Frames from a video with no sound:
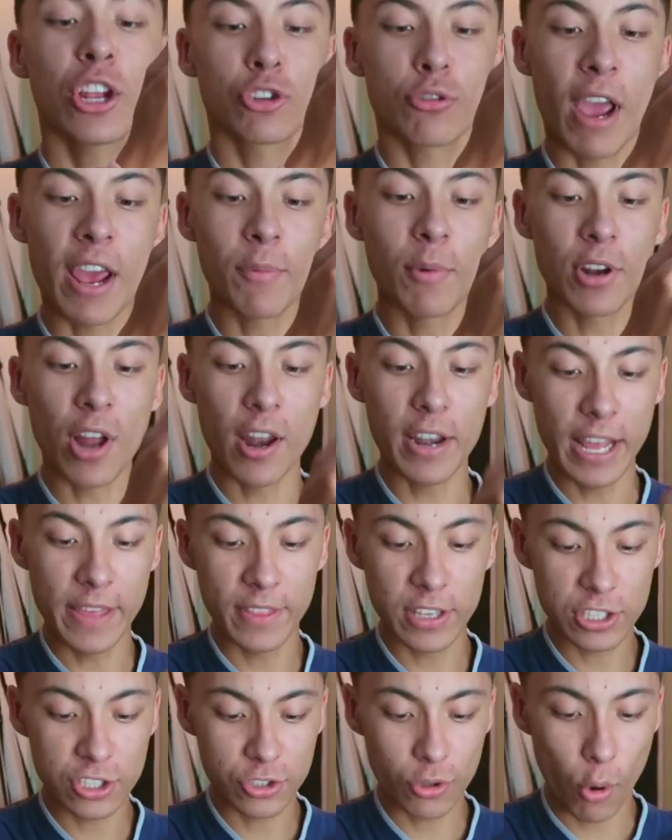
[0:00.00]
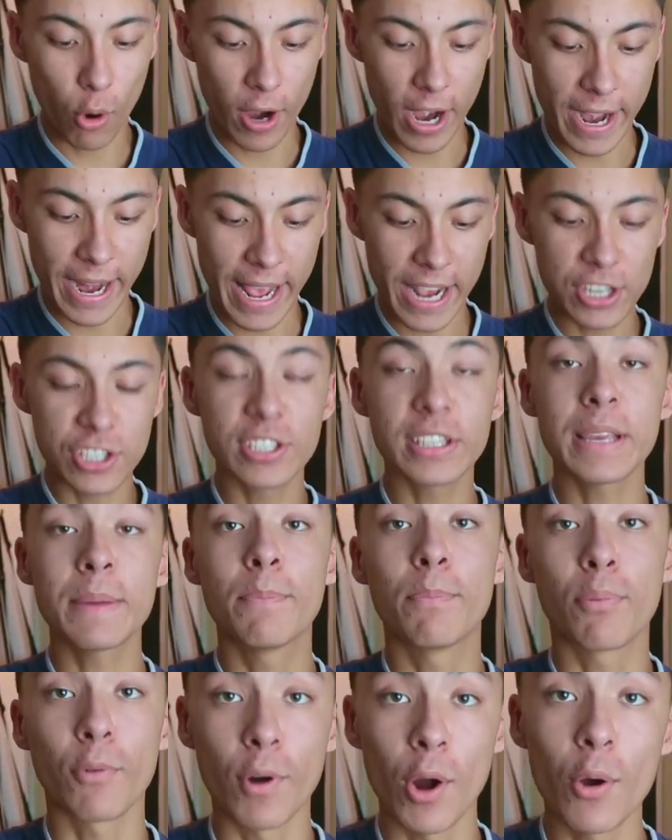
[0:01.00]
tried one on in the store and i actually
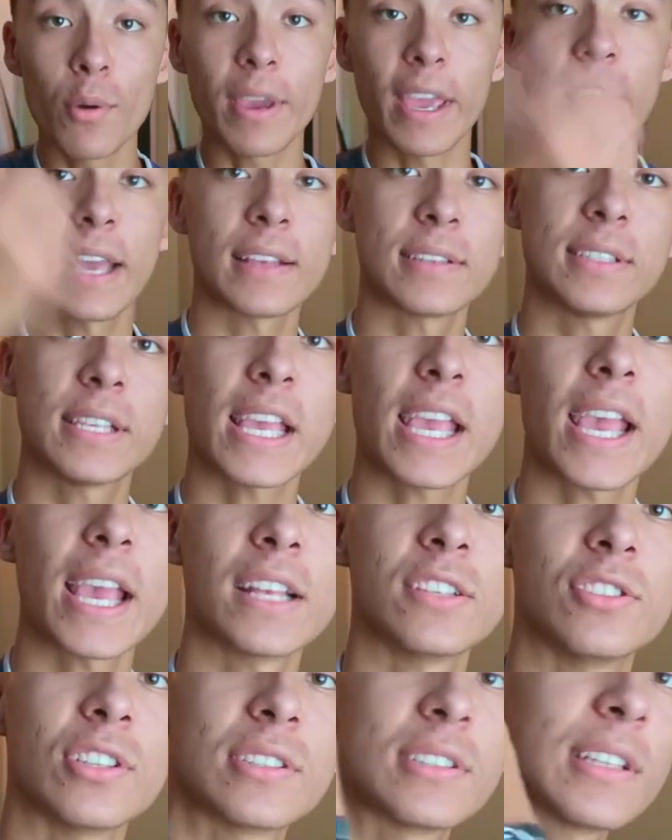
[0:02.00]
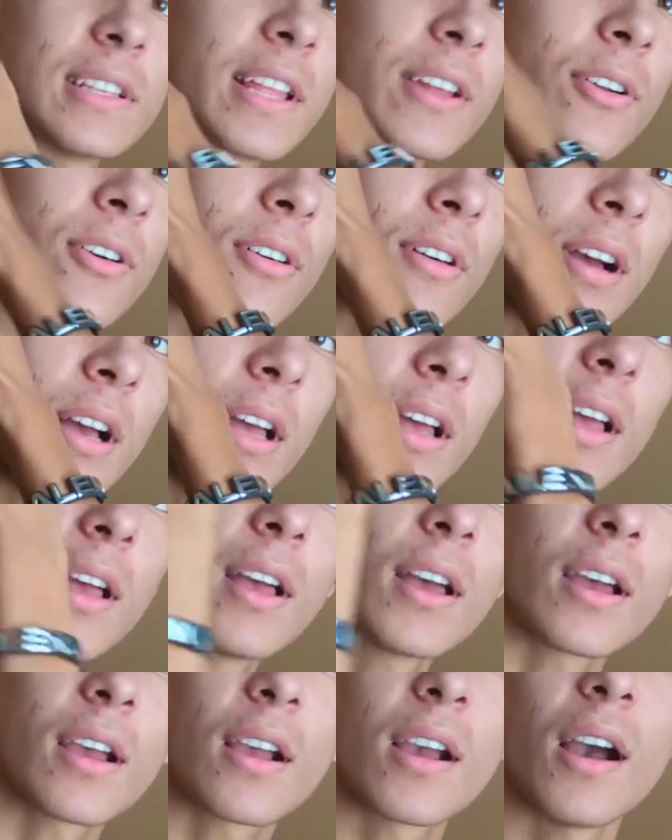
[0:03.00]
broke it see it's just a little
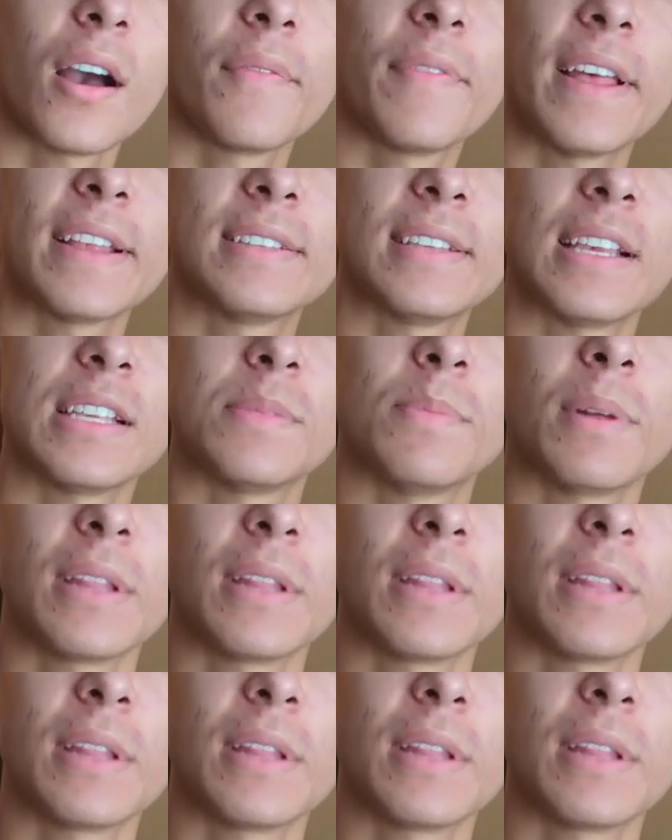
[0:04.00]
cuff that says